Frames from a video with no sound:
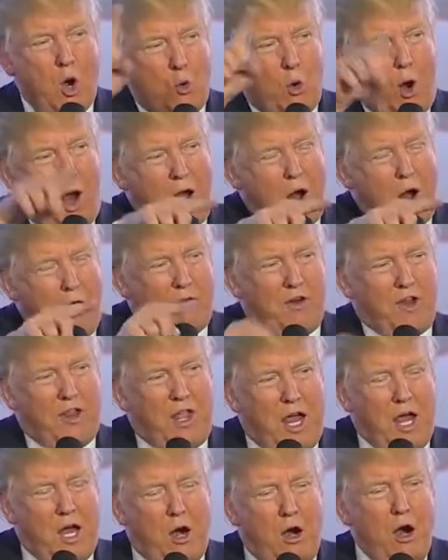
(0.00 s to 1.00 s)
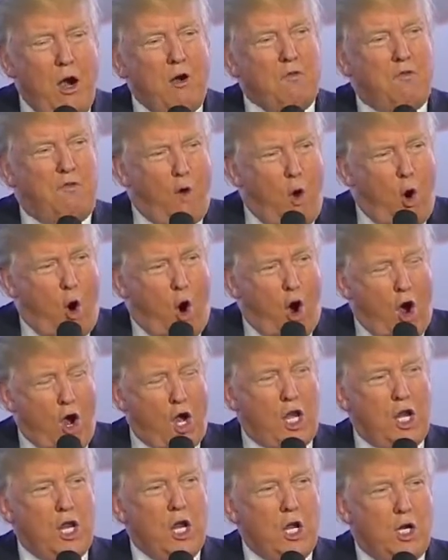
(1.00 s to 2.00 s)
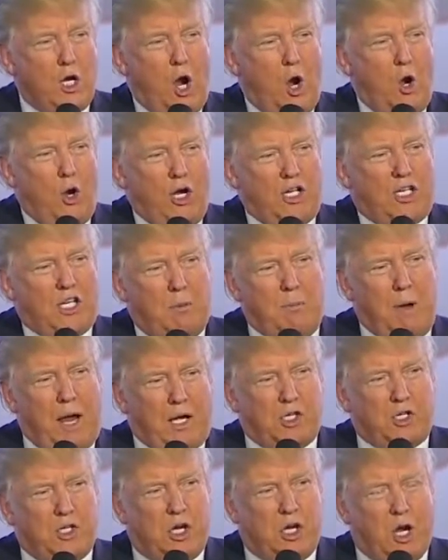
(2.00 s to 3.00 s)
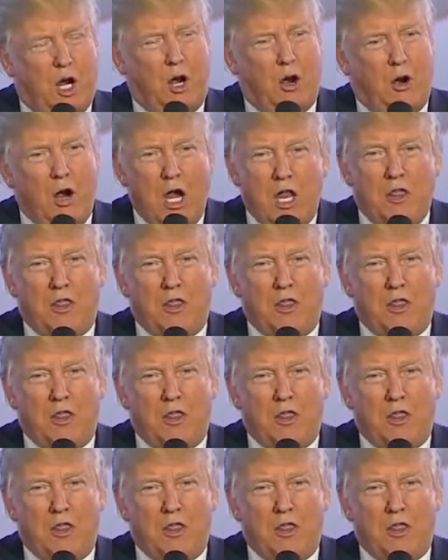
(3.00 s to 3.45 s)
Right over there, Ford going to Mexico.